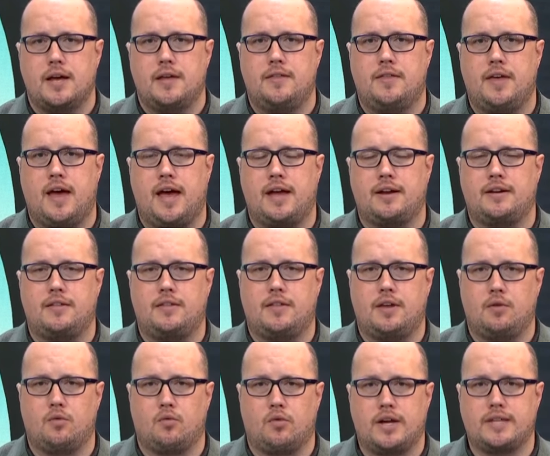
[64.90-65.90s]
that
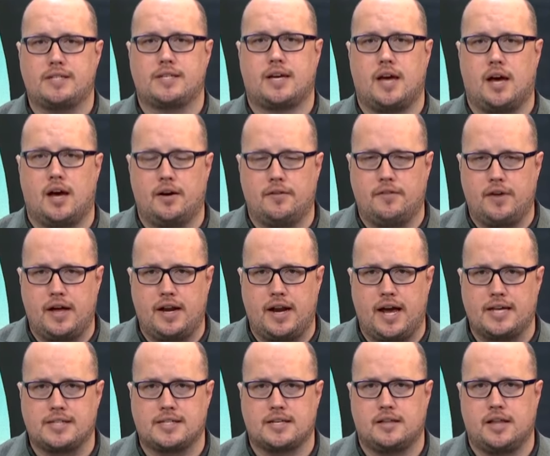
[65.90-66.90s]
the risk of an
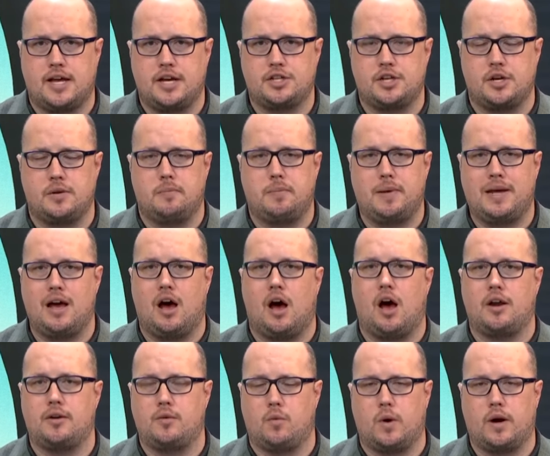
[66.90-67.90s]
escalation
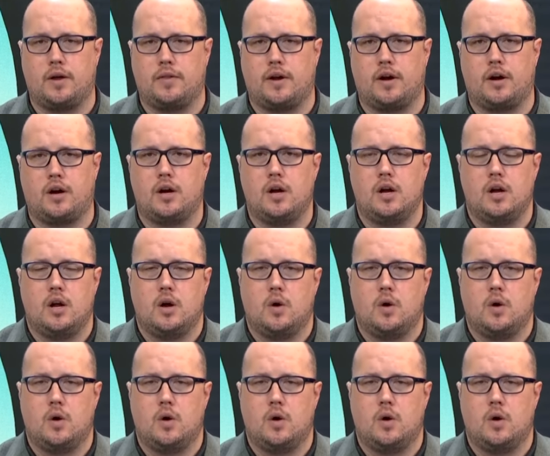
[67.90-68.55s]
beyond where they're